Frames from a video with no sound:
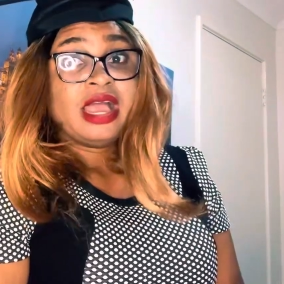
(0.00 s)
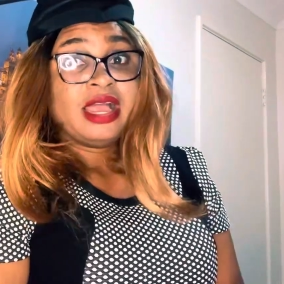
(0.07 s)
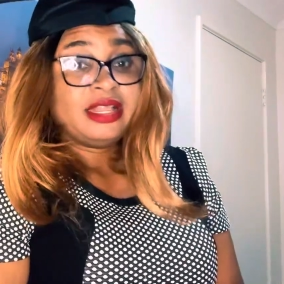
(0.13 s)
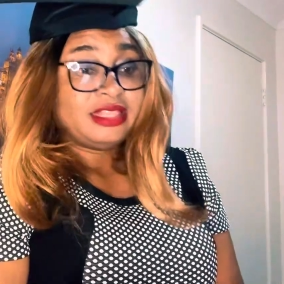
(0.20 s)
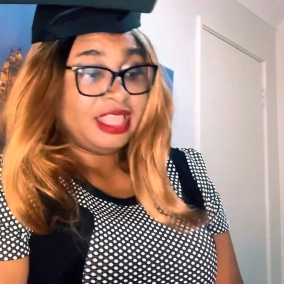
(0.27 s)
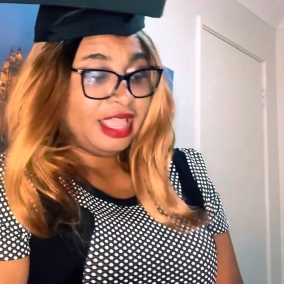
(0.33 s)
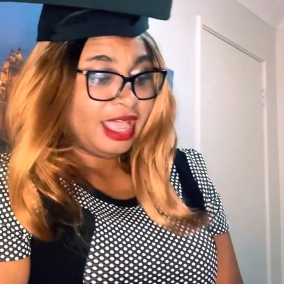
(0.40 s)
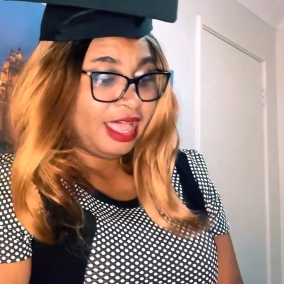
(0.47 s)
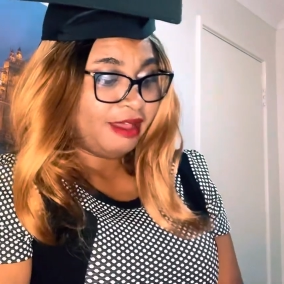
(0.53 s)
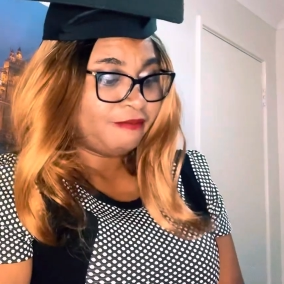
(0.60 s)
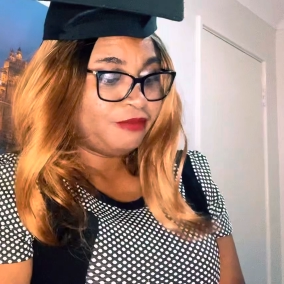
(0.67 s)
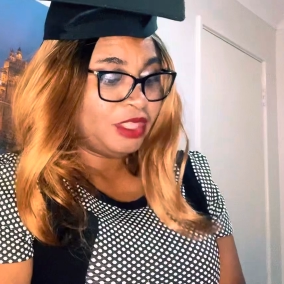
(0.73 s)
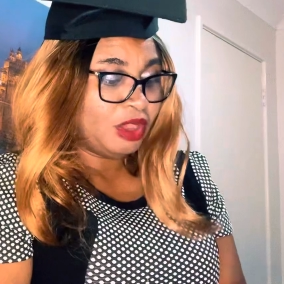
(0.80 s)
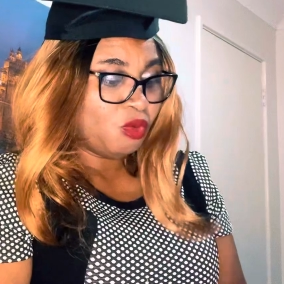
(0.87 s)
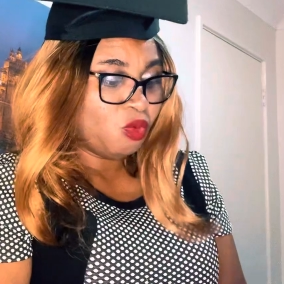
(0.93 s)
They have
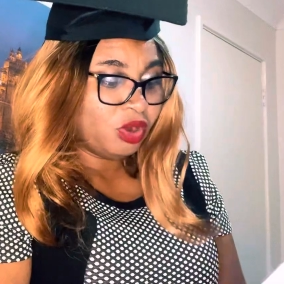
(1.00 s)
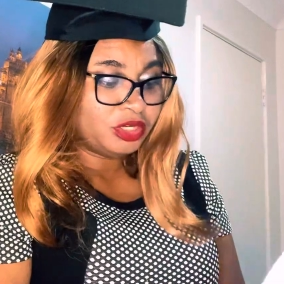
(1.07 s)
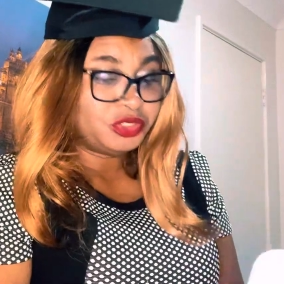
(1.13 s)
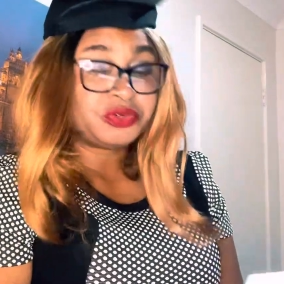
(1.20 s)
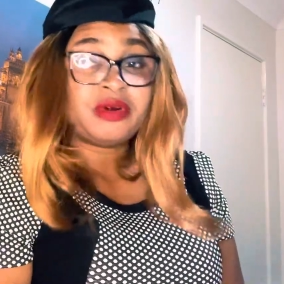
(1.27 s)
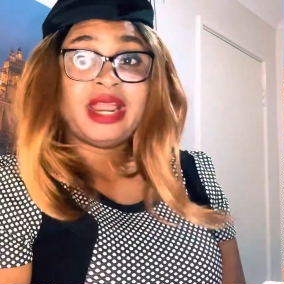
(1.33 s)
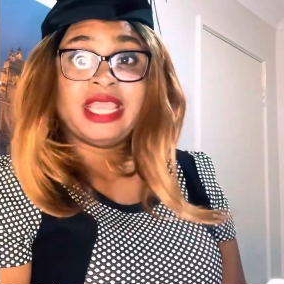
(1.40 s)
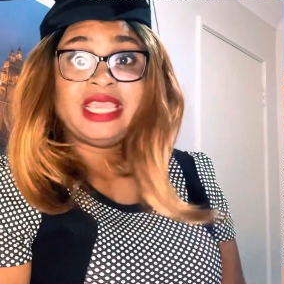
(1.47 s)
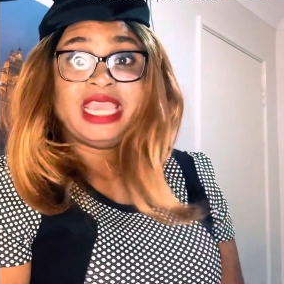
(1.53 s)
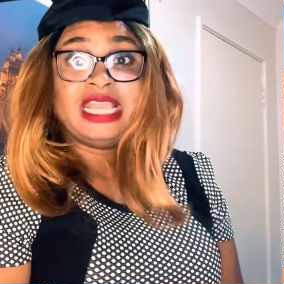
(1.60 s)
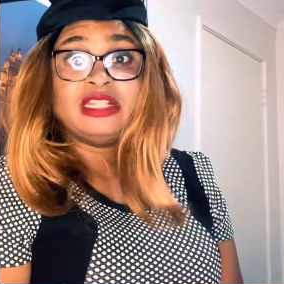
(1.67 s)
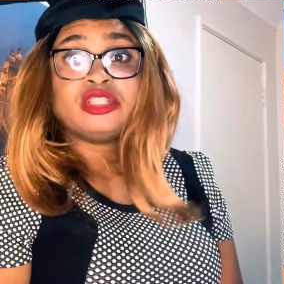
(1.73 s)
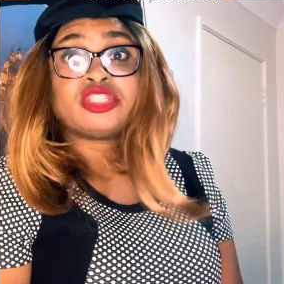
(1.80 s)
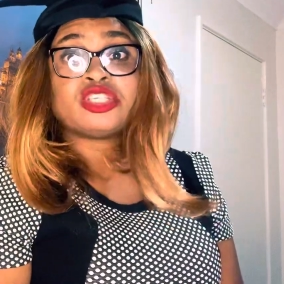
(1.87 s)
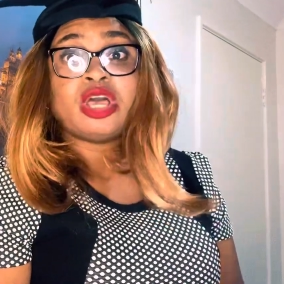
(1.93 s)
their world ranking,
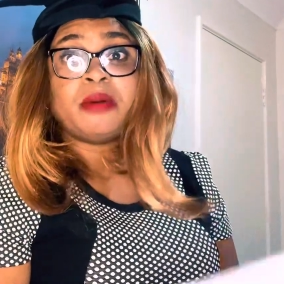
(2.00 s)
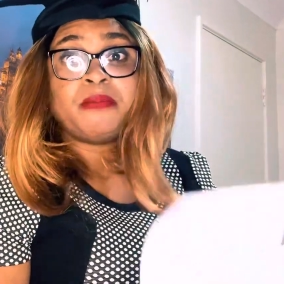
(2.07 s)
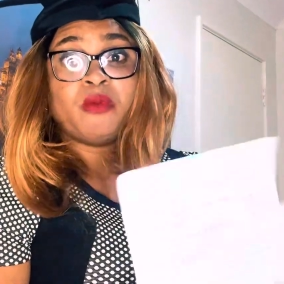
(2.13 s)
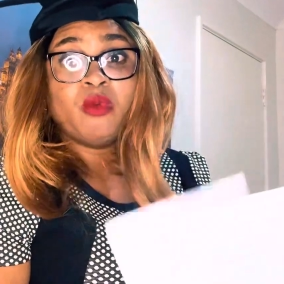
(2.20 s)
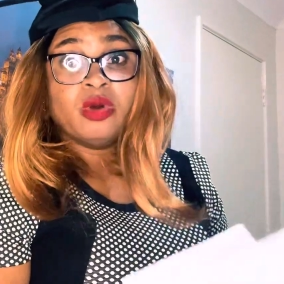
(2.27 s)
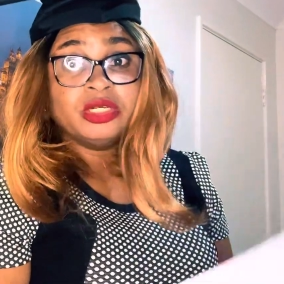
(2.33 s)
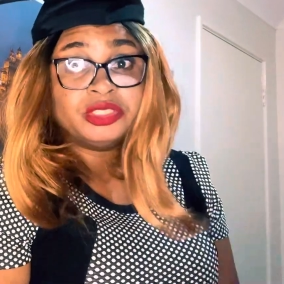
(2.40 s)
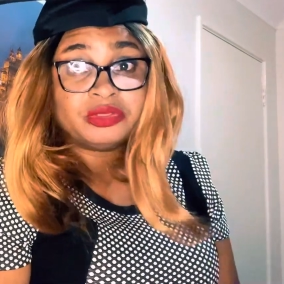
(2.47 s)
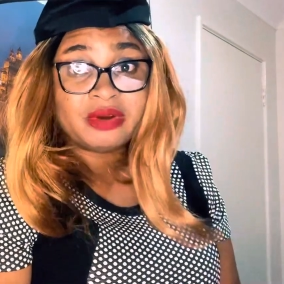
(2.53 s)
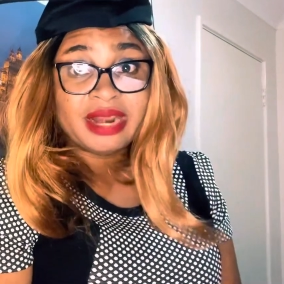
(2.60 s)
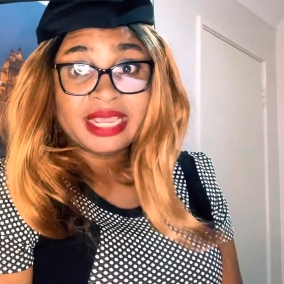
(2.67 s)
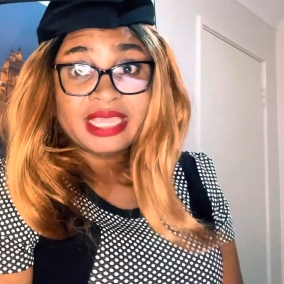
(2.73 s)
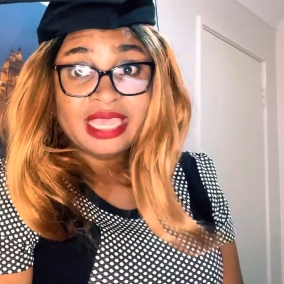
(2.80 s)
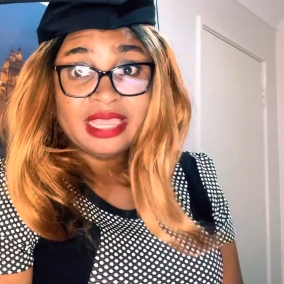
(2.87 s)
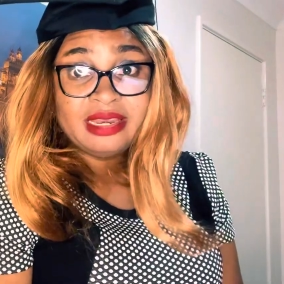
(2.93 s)
top world
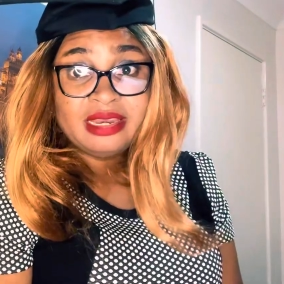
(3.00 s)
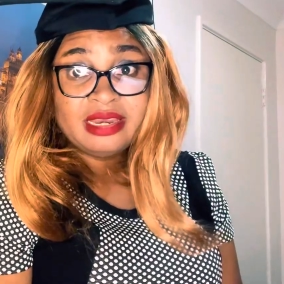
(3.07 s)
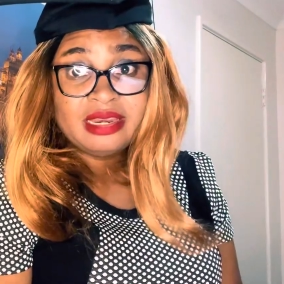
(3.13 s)
ranking,